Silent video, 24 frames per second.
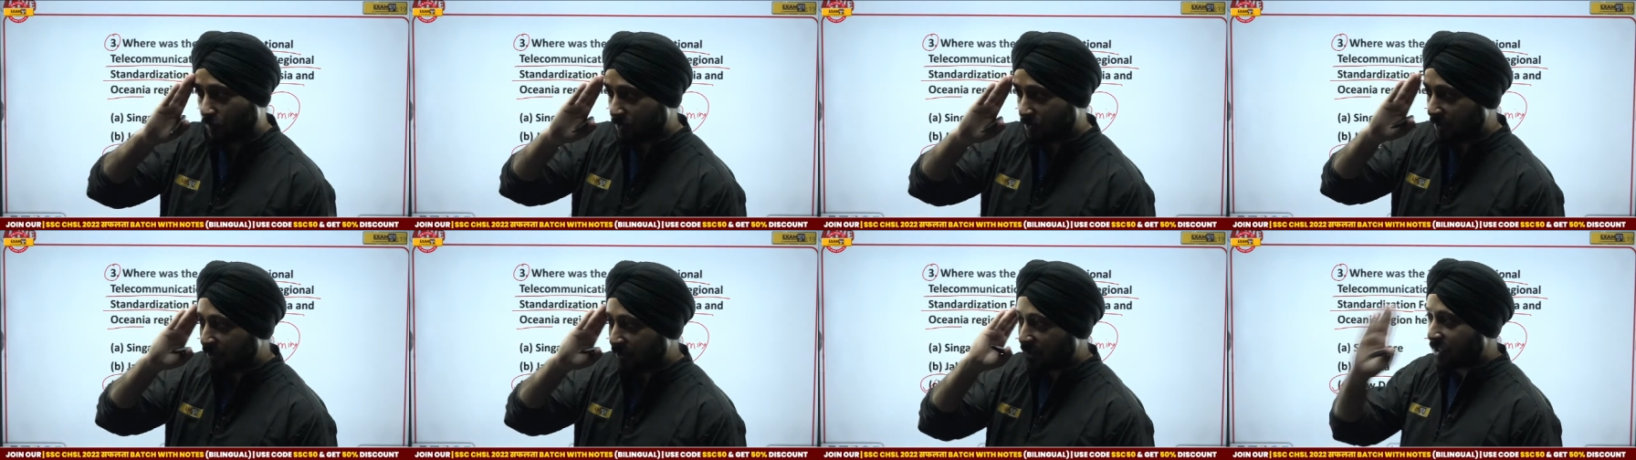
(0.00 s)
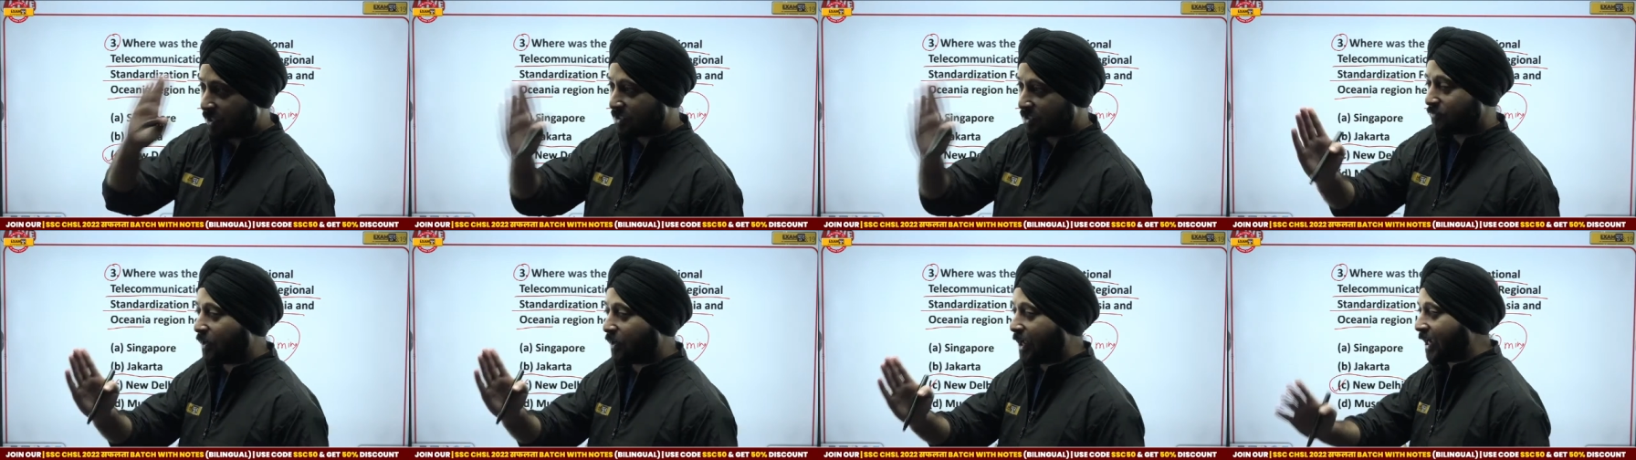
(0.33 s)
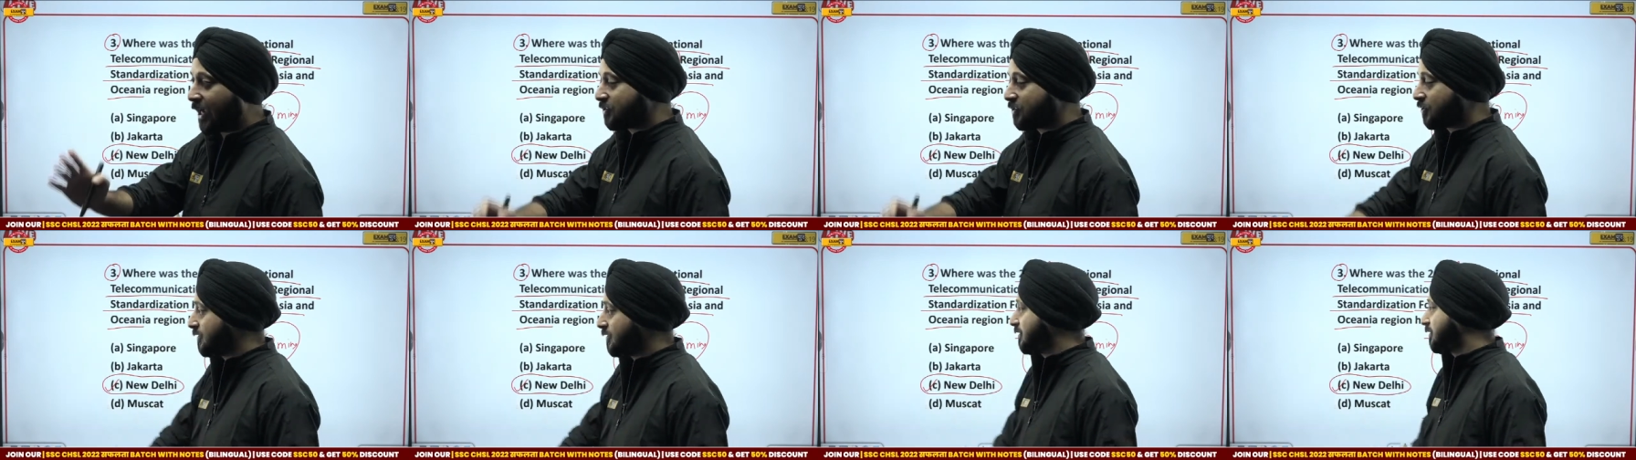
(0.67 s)
for thinking, it's for
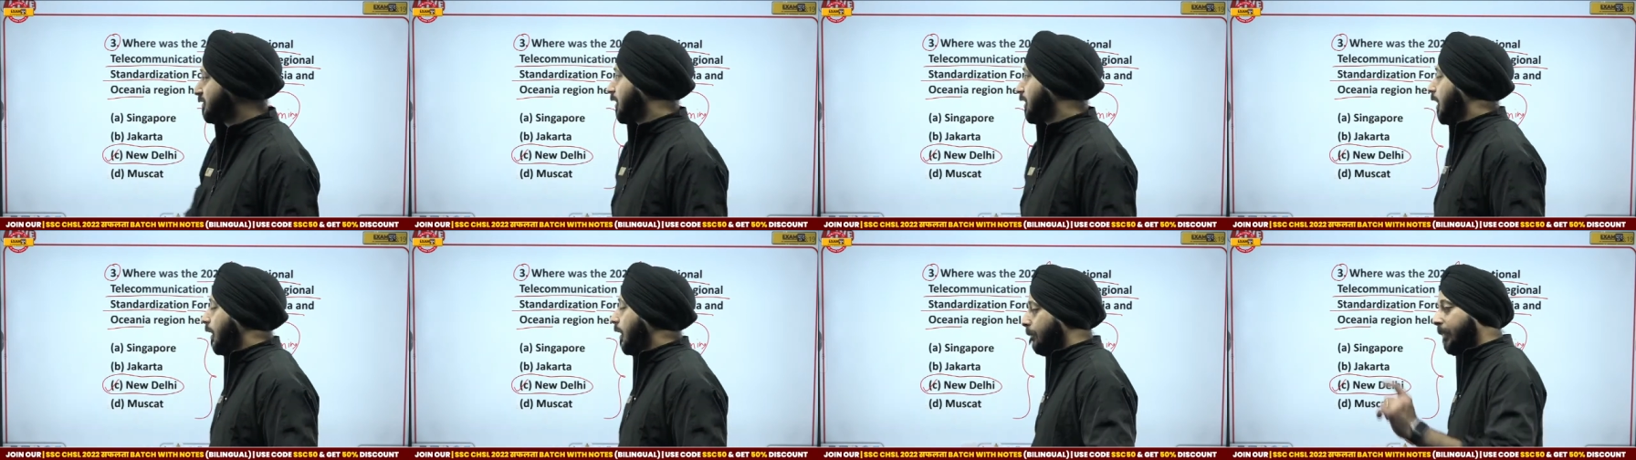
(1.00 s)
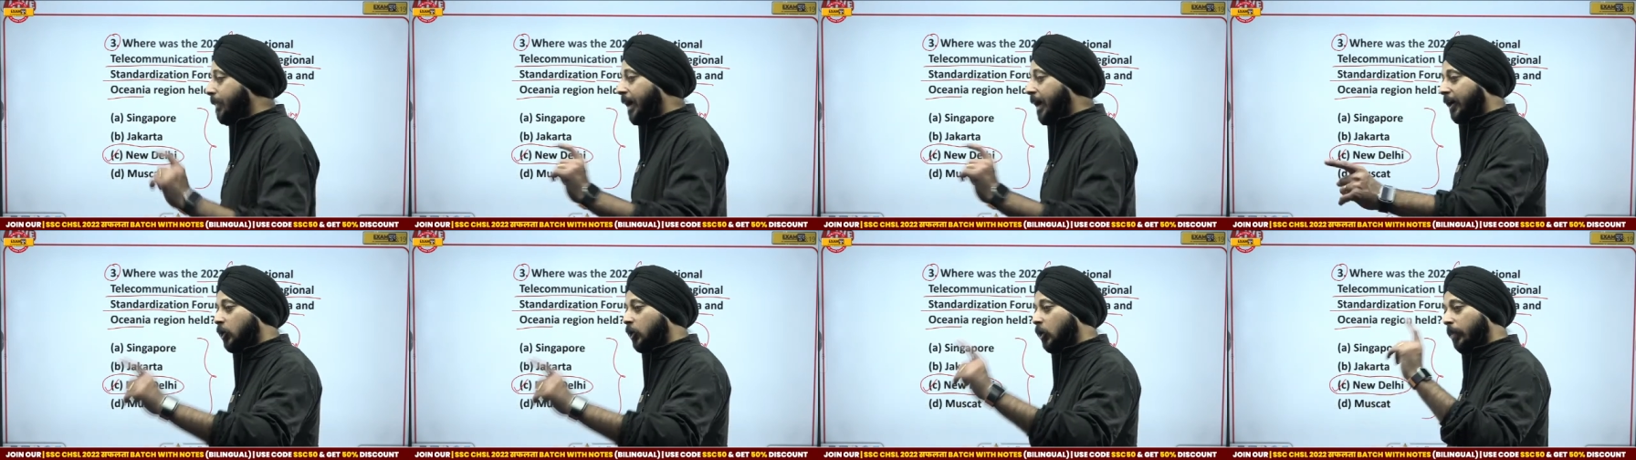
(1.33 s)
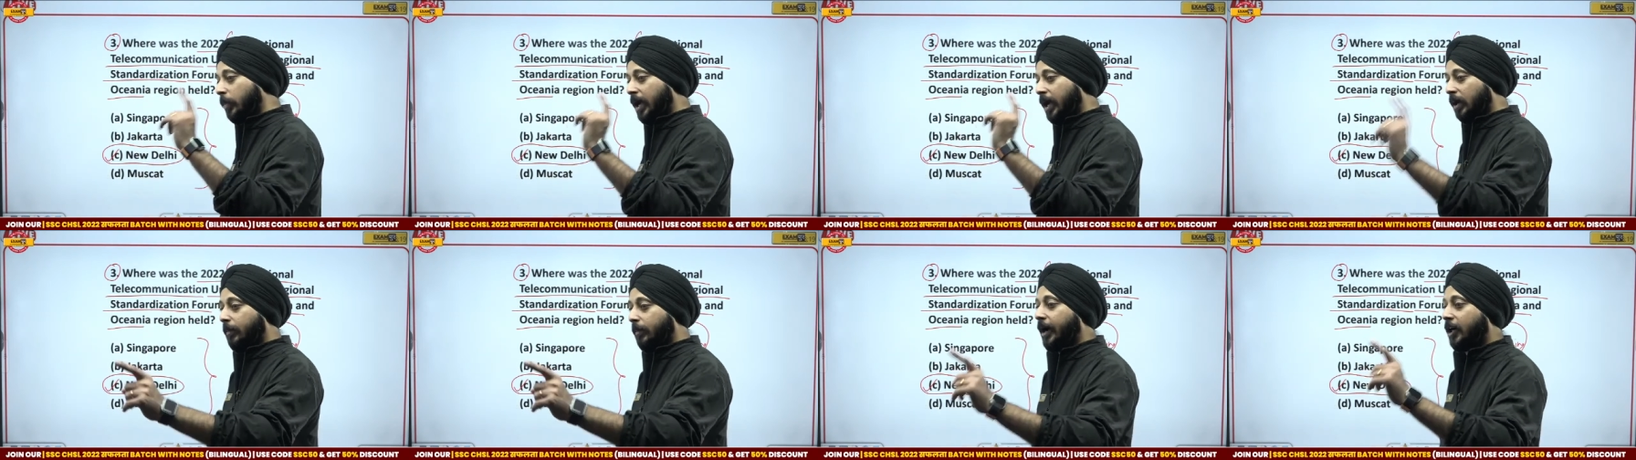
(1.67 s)
actions. Back to back,